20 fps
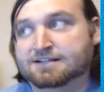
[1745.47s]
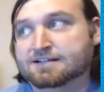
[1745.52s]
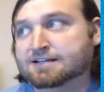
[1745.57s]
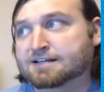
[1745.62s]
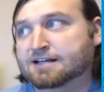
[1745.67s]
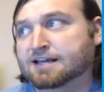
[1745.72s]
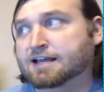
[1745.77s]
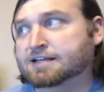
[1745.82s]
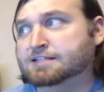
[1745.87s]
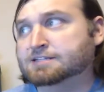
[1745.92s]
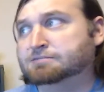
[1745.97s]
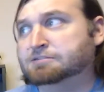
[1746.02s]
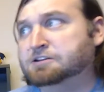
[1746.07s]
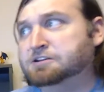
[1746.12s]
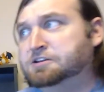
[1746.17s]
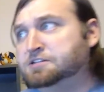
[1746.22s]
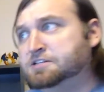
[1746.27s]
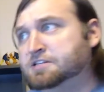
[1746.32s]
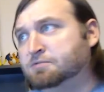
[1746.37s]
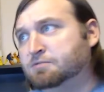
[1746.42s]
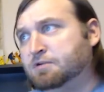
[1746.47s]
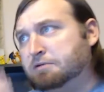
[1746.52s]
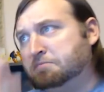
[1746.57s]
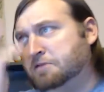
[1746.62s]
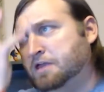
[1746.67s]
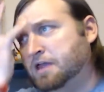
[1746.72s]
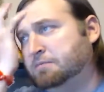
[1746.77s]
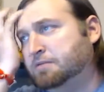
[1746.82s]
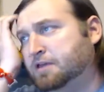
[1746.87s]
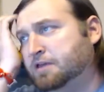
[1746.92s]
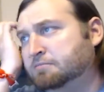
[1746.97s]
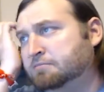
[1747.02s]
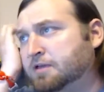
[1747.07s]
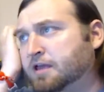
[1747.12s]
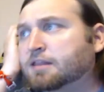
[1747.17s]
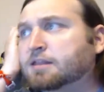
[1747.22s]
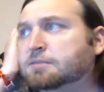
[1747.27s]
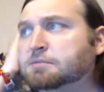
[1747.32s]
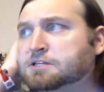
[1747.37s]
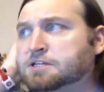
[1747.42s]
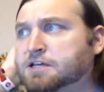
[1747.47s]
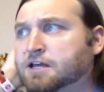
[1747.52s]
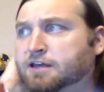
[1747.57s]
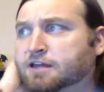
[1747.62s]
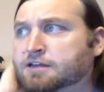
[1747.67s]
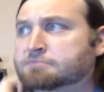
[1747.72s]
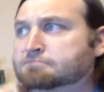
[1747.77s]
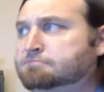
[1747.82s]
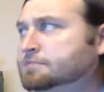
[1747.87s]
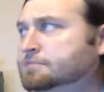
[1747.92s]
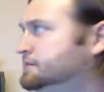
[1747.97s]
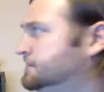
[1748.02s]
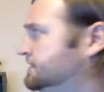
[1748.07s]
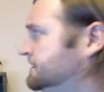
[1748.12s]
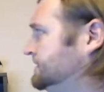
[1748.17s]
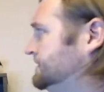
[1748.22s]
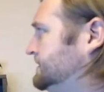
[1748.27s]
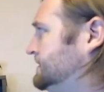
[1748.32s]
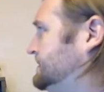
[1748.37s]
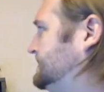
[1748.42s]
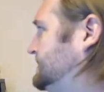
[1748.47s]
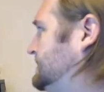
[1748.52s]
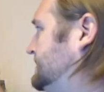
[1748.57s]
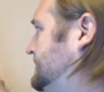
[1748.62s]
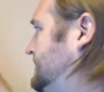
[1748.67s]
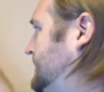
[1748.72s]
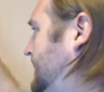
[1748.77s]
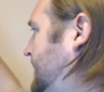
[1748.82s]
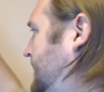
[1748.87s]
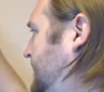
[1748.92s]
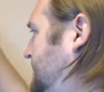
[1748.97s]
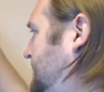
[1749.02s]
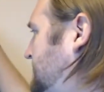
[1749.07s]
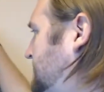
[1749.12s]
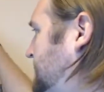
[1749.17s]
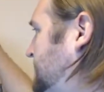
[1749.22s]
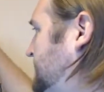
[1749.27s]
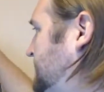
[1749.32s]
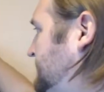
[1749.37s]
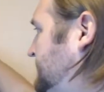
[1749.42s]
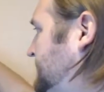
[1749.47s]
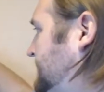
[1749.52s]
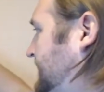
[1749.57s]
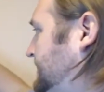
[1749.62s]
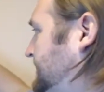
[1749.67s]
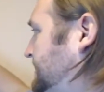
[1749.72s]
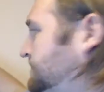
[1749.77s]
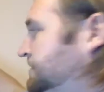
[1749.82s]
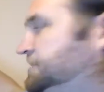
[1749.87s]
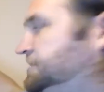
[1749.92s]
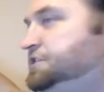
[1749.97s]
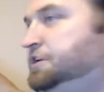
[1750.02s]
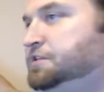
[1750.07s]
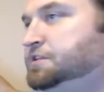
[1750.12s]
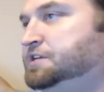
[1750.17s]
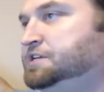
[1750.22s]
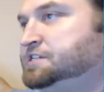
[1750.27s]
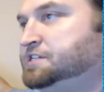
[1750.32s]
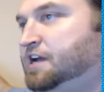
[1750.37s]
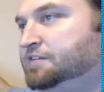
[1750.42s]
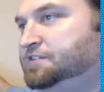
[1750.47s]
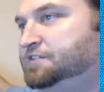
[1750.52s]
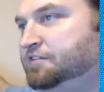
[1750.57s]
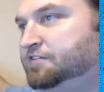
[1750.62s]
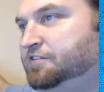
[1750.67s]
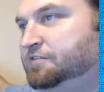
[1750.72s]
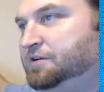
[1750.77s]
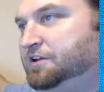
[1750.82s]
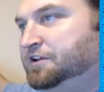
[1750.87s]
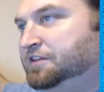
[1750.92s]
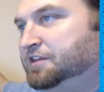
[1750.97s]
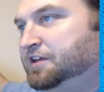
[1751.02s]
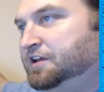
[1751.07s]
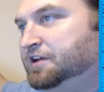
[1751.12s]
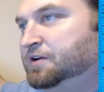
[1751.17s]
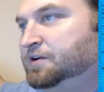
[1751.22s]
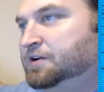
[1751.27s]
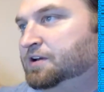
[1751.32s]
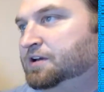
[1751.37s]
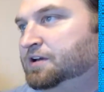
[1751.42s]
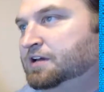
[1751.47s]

Yeah, it's weird using the webcam again, man, let me tell you. I did want to show this off to everybody, though.